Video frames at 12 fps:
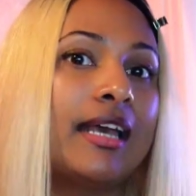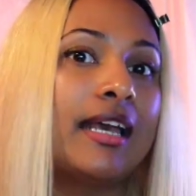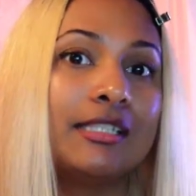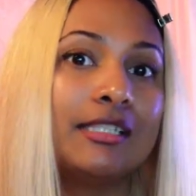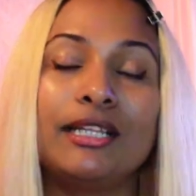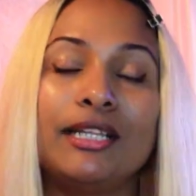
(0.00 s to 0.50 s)

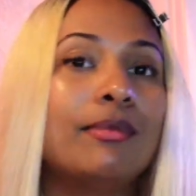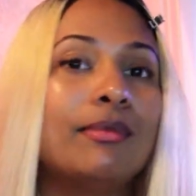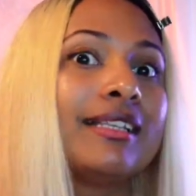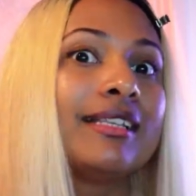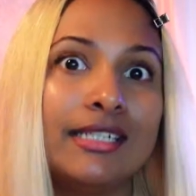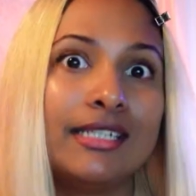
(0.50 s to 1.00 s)
as a
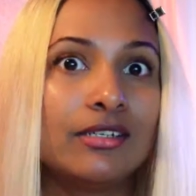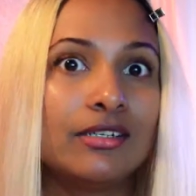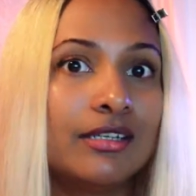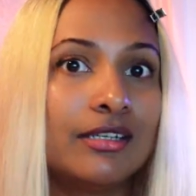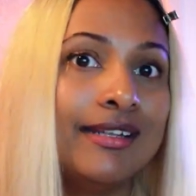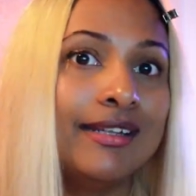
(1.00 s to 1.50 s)
playback
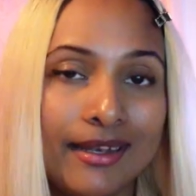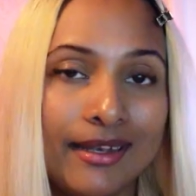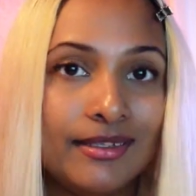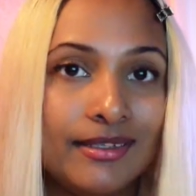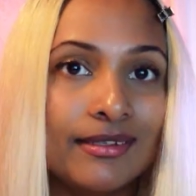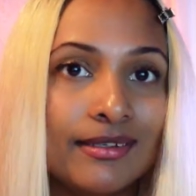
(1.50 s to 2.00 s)
singer in
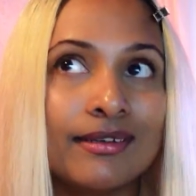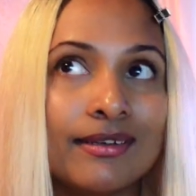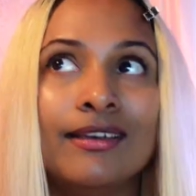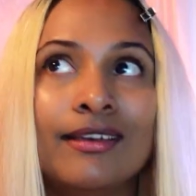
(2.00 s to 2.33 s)
India,